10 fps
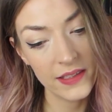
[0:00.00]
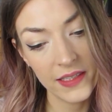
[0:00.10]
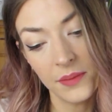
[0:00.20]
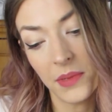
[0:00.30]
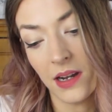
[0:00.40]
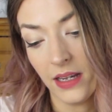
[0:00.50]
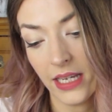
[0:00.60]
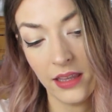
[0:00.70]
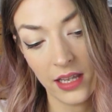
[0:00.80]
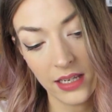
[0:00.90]
Cinema
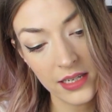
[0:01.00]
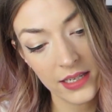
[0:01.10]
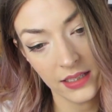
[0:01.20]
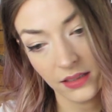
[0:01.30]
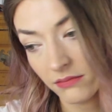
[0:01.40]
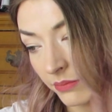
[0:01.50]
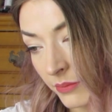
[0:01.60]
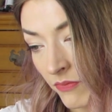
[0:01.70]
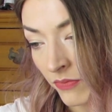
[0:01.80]
in London.